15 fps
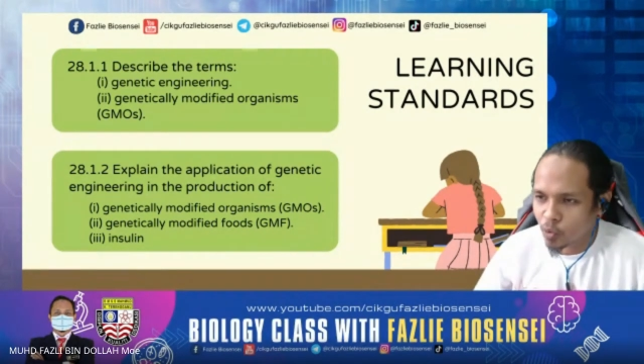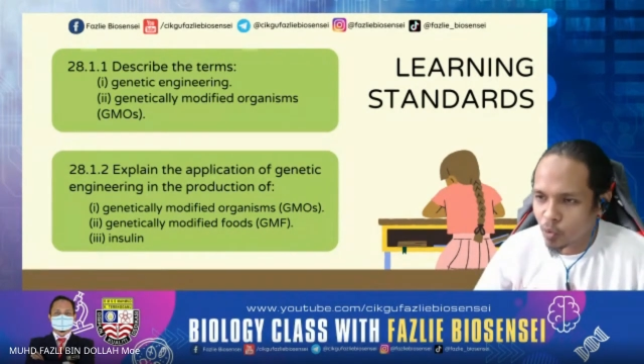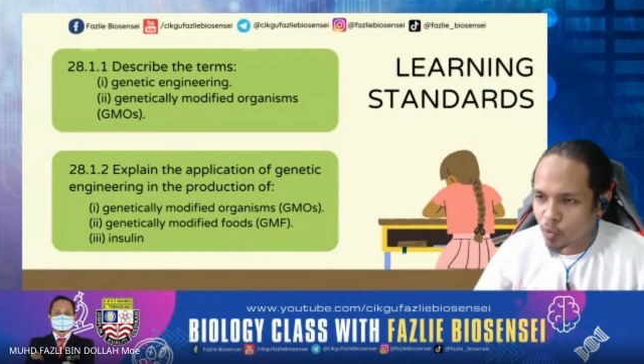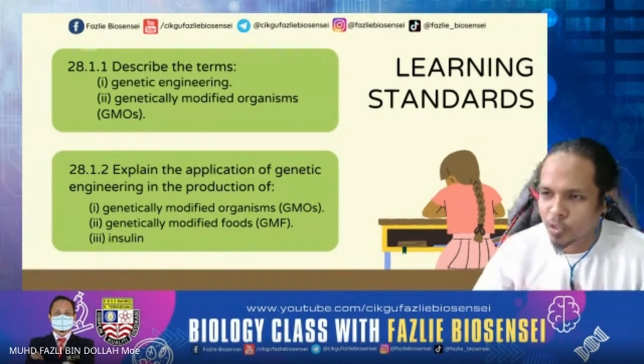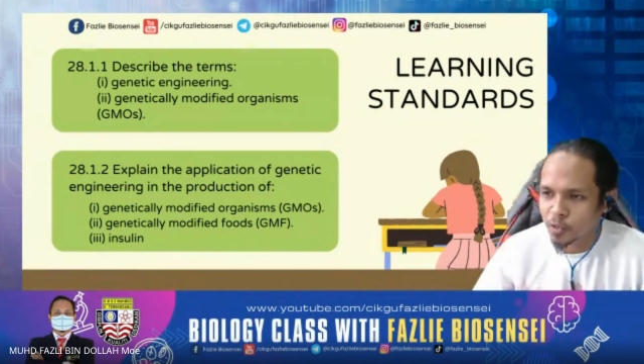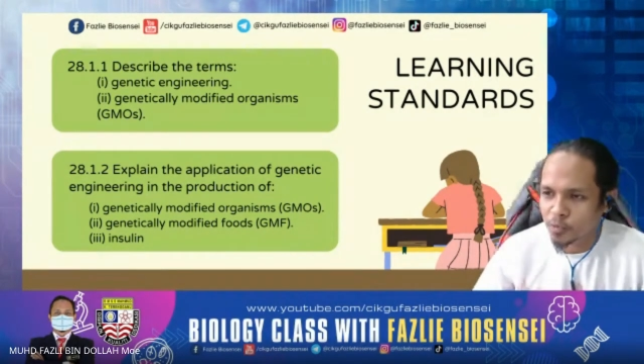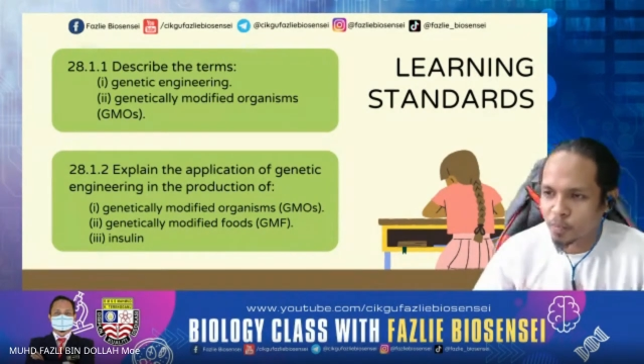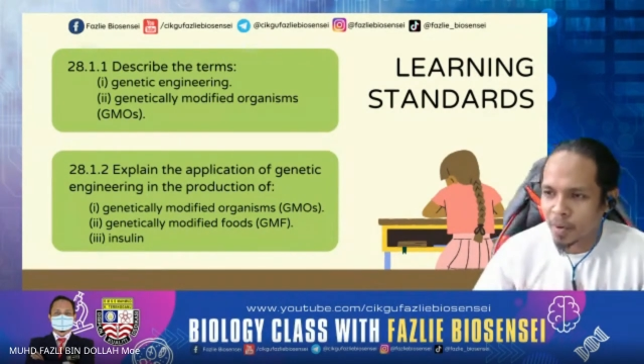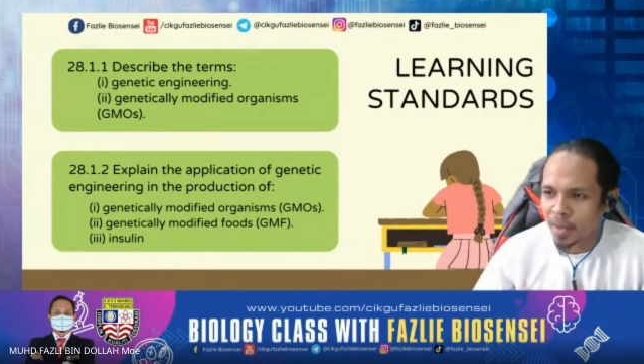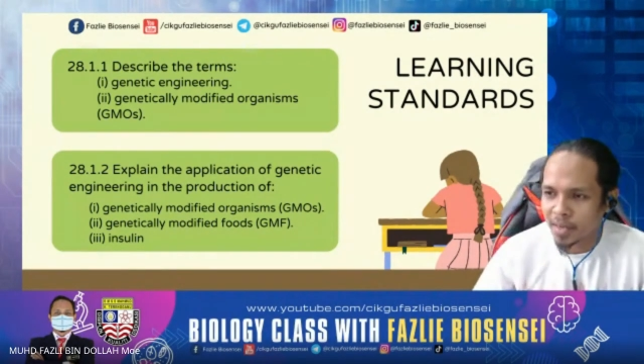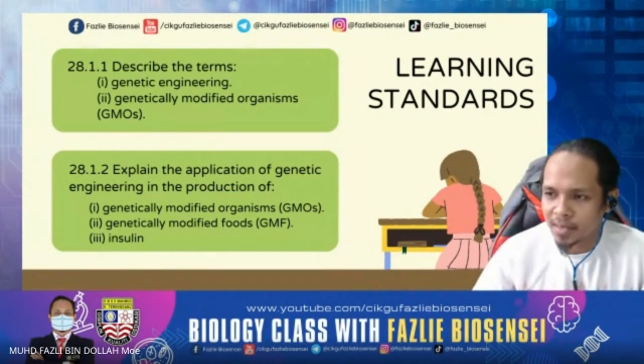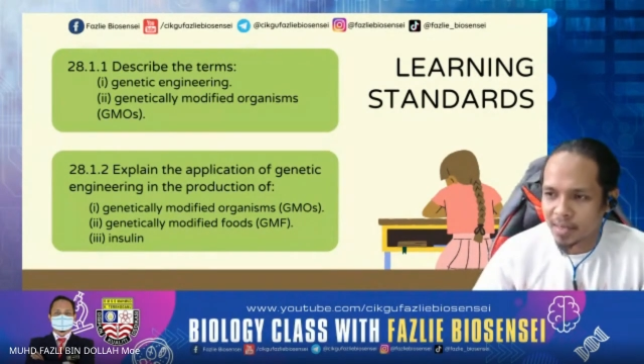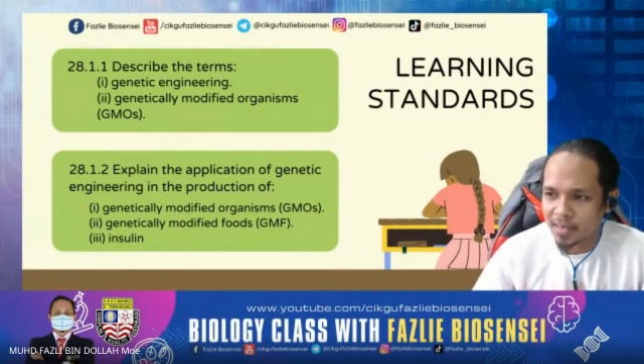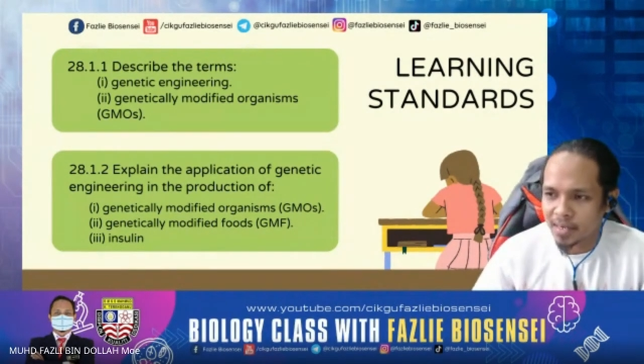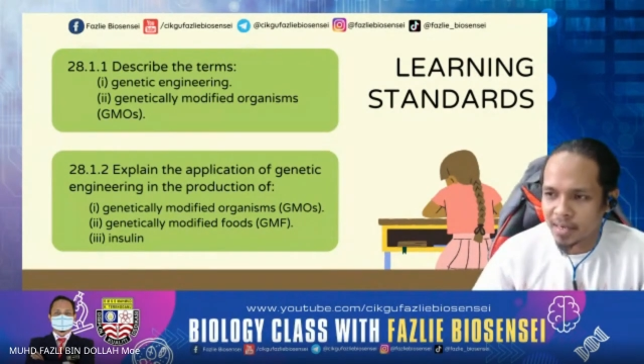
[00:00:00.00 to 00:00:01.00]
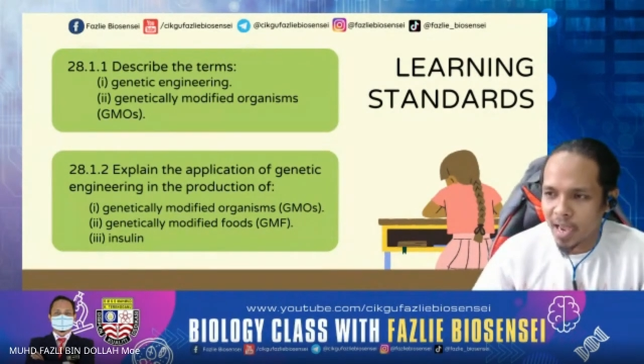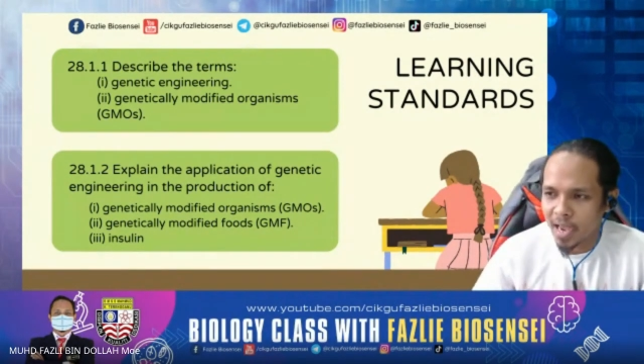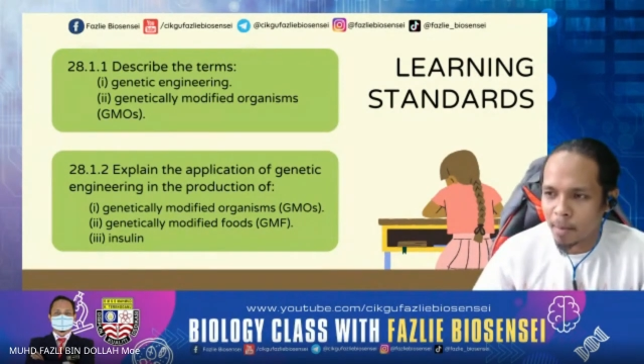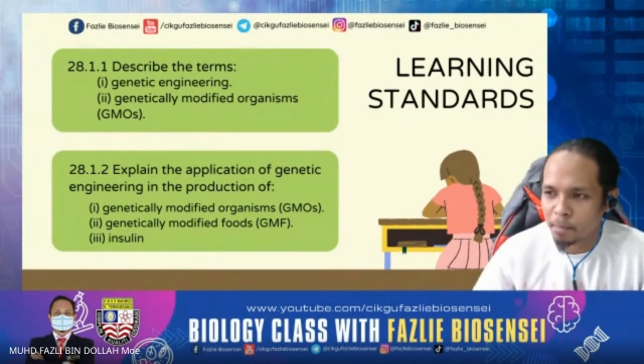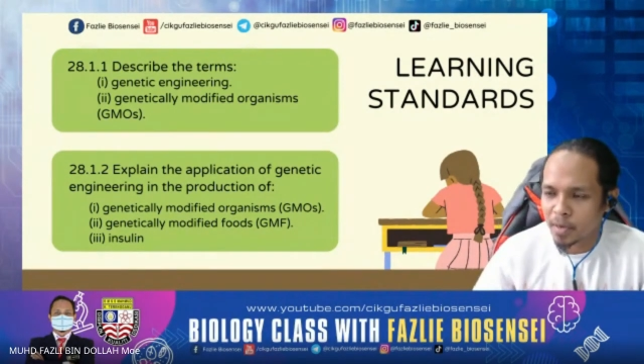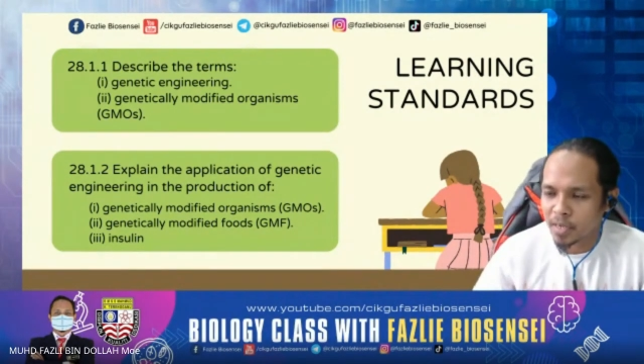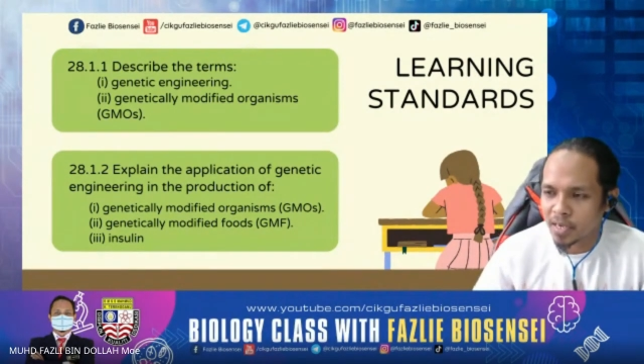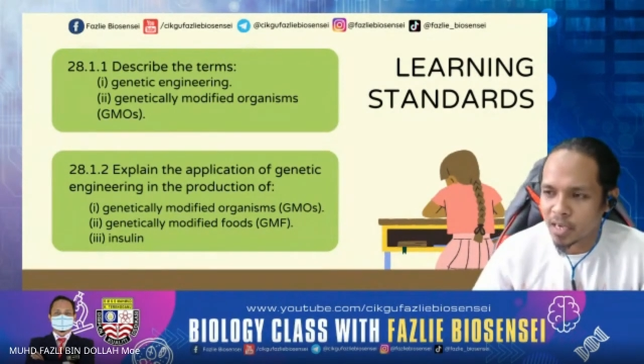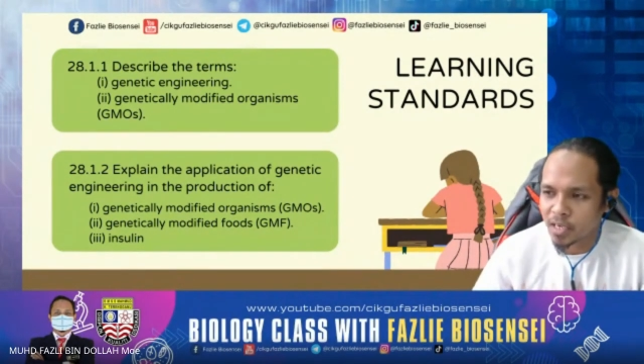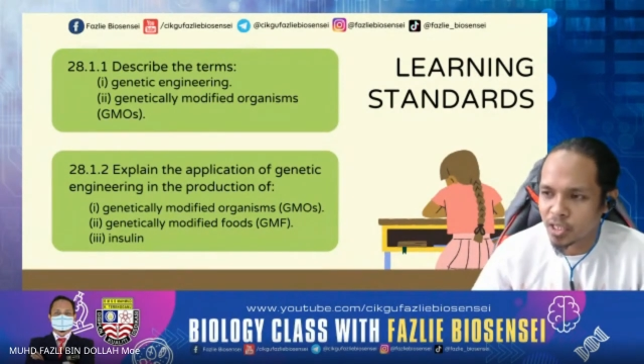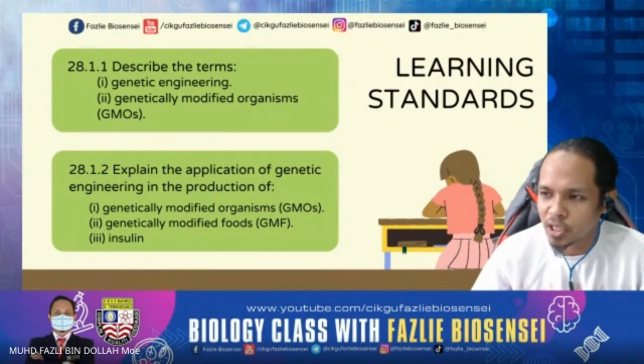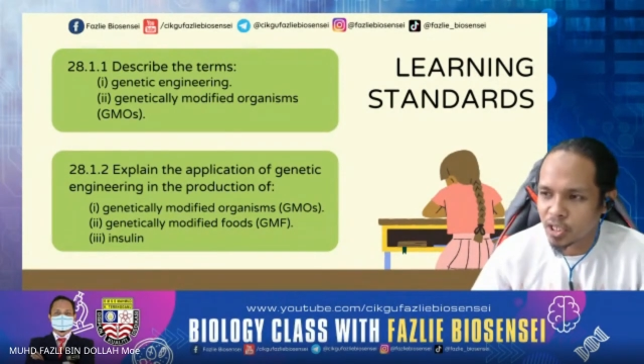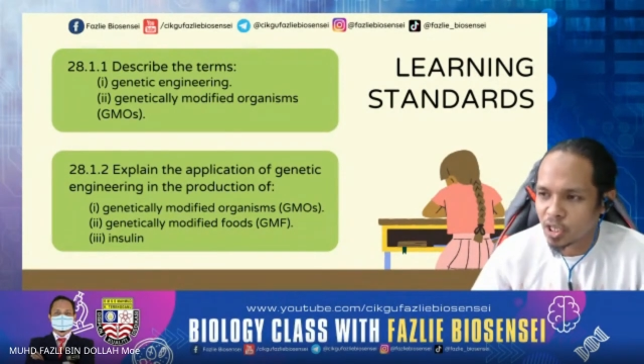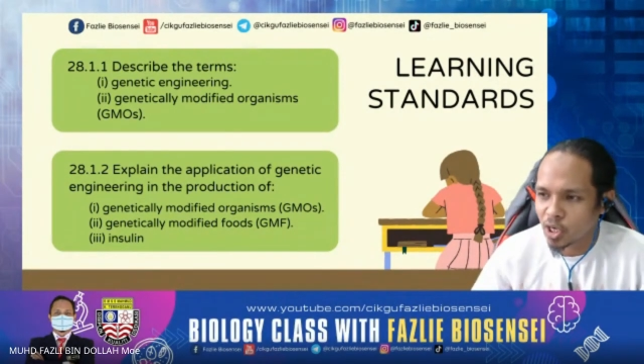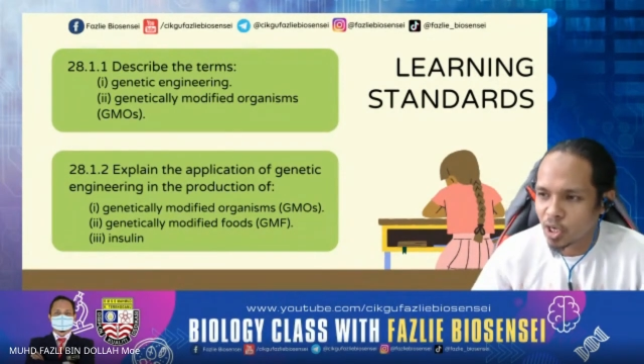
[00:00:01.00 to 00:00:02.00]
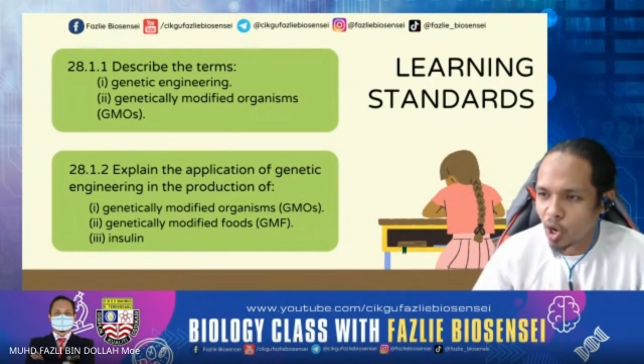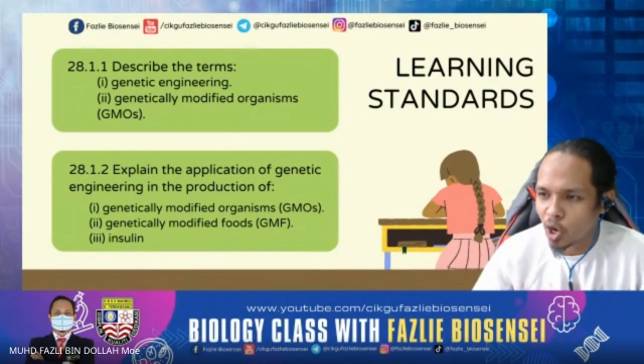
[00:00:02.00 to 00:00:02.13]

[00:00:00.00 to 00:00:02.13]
to explain the application